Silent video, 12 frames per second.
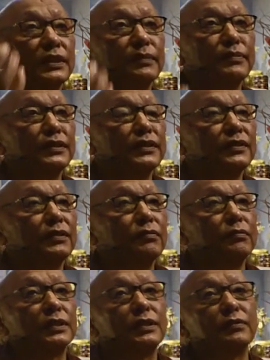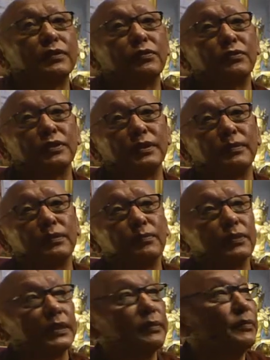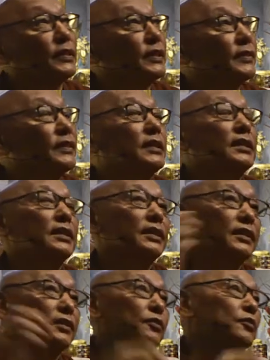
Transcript: emptiness. Whatever suitable for emptiness is